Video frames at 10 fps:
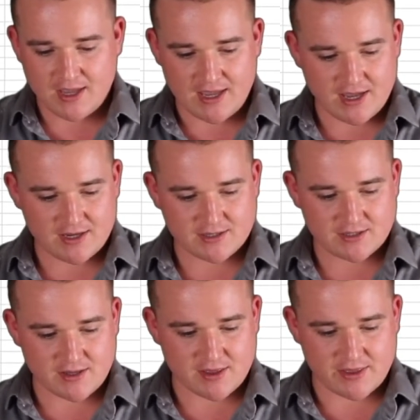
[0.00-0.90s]

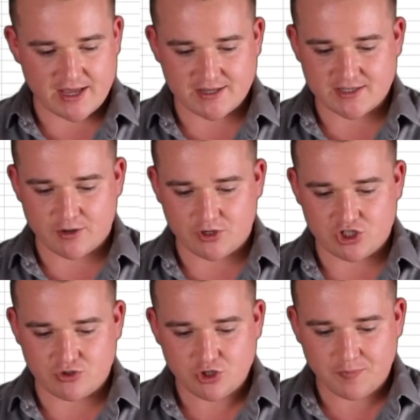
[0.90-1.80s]
And that's how
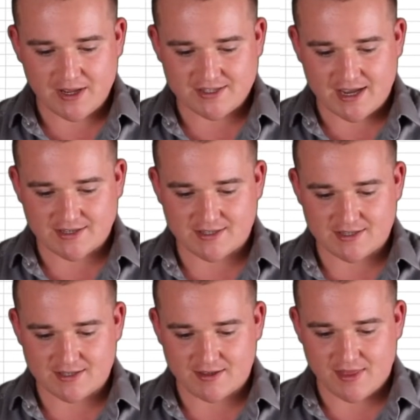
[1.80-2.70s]
much you do pay in
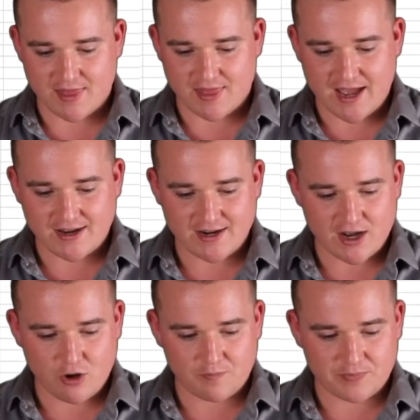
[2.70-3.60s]
taxes. That
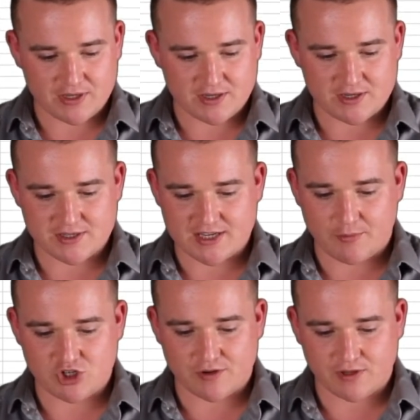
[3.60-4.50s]
now is how
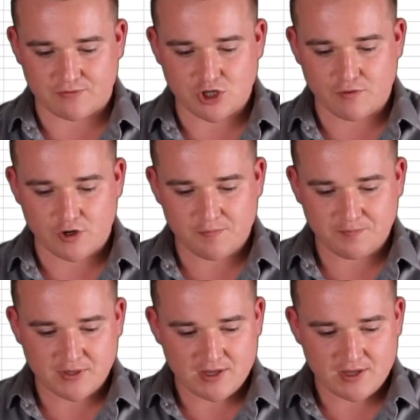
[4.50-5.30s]
much you have left over.